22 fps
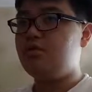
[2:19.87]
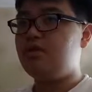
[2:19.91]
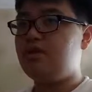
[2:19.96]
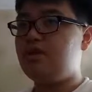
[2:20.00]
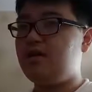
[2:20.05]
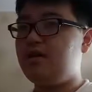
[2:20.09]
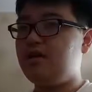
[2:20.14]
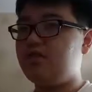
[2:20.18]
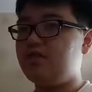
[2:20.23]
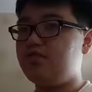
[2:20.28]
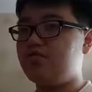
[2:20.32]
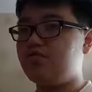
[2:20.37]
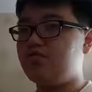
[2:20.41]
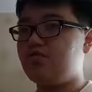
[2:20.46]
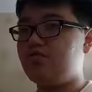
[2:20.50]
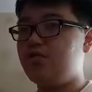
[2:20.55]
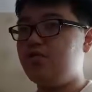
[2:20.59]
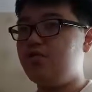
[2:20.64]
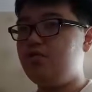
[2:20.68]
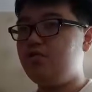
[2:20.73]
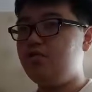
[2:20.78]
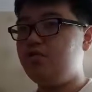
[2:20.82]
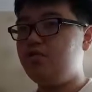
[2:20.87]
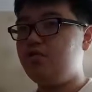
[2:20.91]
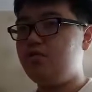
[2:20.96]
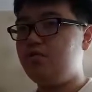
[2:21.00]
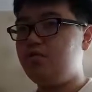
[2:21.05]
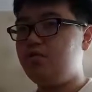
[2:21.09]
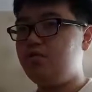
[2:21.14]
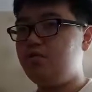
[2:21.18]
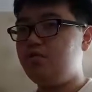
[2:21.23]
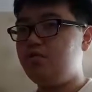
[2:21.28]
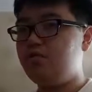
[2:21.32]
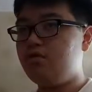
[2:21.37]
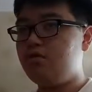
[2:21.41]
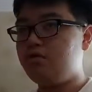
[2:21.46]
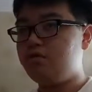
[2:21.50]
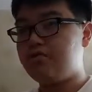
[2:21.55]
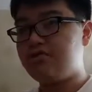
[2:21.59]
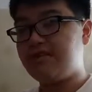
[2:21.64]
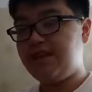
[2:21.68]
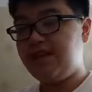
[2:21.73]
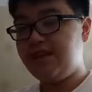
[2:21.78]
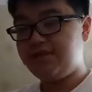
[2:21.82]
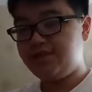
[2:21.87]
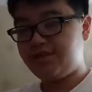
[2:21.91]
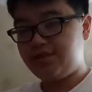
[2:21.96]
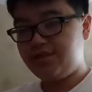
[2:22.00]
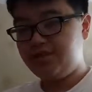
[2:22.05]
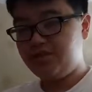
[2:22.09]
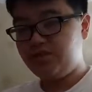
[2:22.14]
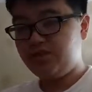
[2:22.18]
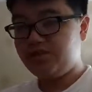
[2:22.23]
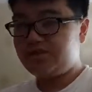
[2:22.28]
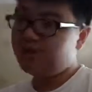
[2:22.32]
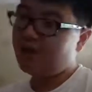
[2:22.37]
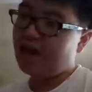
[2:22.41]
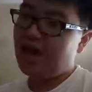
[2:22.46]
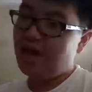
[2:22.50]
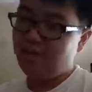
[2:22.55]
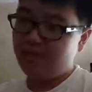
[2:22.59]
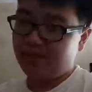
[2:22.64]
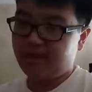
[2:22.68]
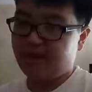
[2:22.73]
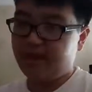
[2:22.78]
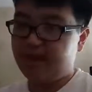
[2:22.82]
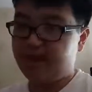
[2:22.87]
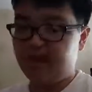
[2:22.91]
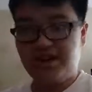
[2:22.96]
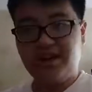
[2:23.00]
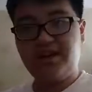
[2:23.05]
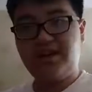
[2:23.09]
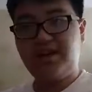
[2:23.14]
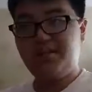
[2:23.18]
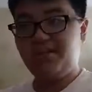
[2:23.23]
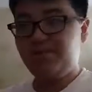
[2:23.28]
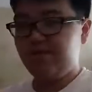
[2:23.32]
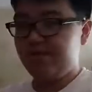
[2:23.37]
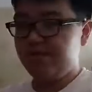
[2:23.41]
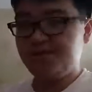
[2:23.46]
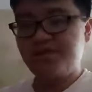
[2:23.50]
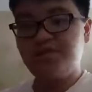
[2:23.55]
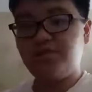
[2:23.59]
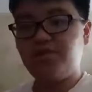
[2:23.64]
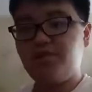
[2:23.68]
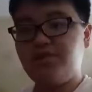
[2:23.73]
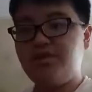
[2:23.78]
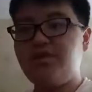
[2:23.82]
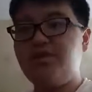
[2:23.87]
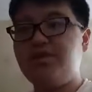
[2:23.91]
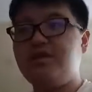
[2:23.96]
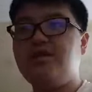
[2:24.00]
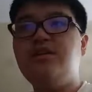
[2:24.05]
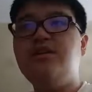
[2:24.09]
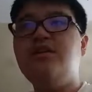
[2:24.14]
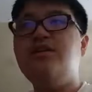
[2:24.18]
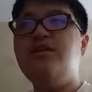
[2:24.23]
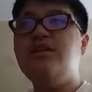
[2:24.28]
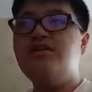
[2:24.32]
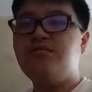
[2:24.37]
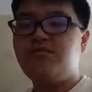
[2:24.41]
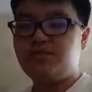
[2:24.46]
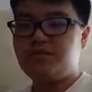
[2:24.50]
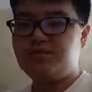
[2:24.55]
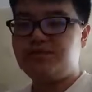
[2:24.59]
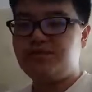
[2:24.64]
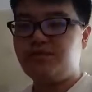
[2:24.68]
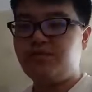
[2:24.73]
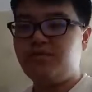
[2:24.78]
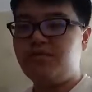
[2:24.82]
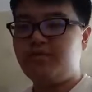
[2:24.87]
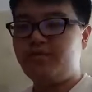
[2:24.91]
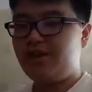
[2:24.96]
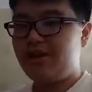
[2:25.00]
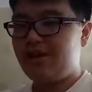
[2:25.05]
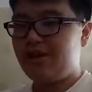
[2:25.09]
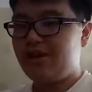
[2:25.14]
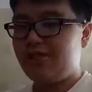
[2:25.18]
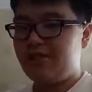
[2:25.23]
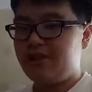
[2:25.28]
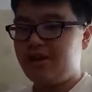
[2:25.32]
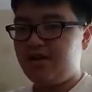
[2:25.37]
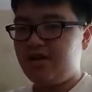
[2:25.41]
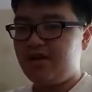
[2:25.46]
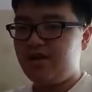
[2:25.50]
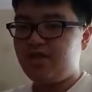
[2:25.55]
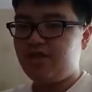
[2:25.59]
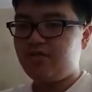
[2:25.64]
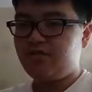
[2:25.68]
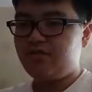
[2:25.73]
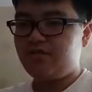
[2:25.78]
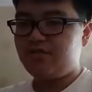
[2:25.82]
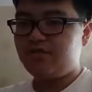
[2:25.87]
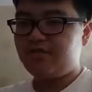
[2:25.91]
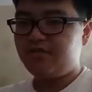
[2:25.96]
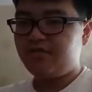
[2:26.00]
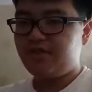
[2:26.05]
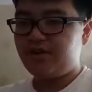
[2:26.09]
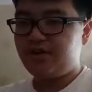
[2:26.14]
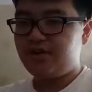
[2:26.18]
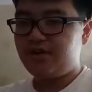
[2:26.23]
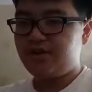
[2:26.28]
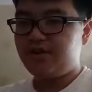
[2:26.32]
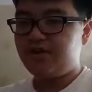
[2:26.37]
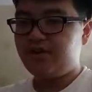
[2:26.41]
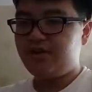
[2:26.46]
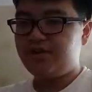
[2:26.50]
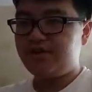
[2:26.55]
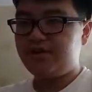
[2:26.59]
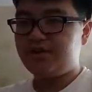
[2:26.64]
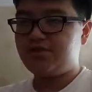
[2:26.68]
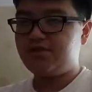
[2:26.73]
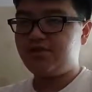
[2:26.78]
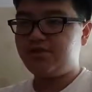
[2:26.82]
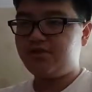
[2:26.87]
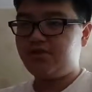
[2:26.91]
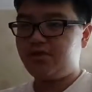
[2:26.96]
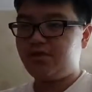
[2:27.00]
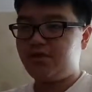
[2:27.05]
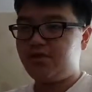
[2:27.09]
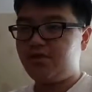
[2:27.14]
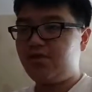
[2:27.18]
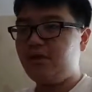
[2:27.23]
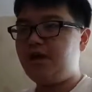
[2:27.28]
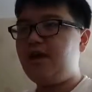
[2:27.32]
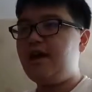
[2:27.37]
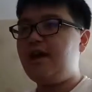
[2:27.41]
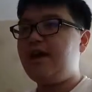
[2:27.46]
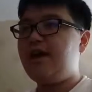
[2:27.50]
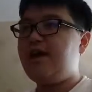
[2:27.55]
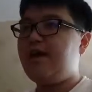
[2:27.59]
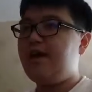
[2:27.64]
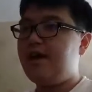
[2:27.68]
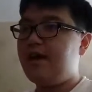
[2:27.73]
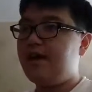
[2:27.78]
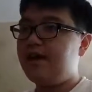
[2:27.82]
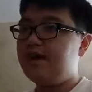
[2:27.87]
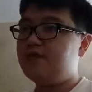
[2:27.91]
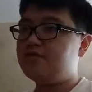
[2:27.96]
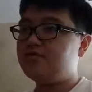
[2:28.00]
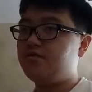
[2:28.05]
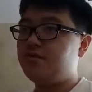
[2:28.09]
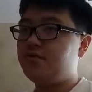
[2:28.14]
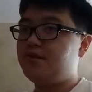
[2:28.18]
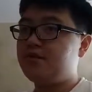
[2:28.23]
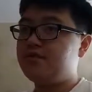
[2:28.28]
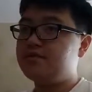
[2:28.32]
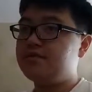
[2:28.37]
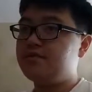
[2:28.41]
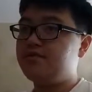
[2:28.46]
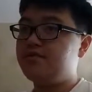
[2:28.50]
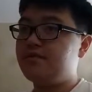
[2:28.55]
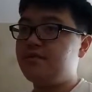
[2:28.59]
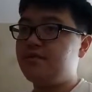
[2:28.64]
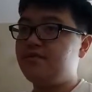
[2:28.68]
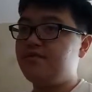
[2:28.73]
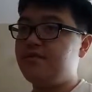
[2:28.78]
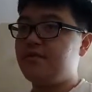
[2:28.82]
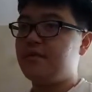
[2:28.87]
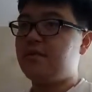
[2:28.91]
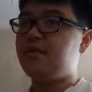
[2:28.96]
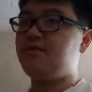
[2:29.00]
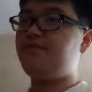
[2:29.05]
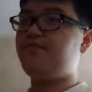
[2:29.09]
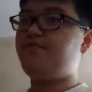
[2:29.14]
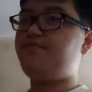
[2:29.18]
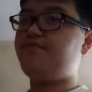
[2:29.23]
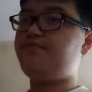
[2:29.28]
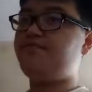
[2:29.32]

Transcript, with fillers: The Elder Scroll. Those Legends, which I played. I finished up one the free single player campaign, which felt like a bit of a tutorial as well as a bit of the